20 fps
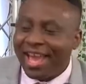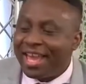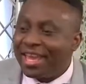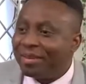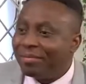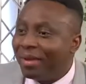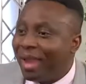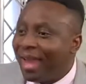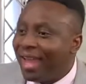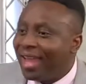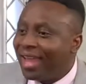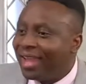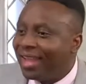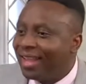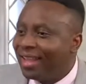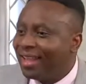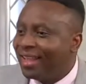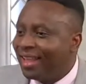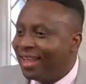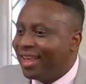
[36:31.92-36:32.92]
Amen.
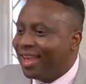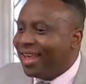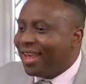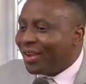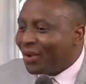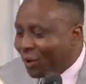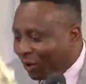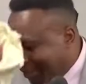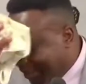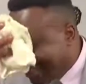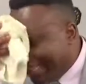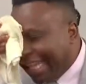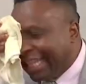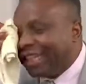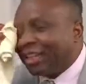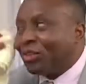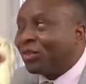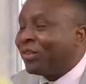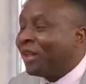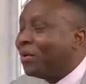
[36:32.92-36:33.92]
God
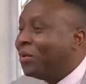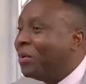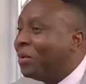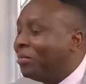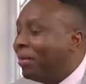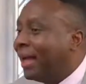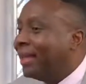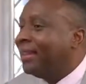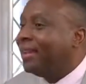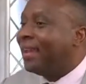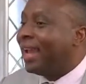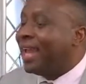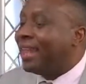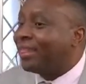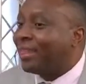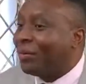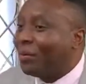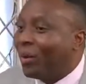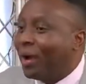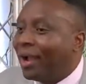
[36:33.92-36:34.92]
said to the woman at
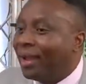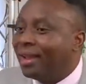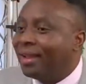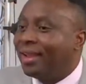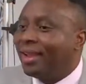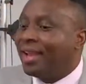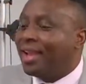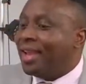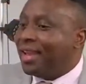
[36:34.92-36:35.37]
the well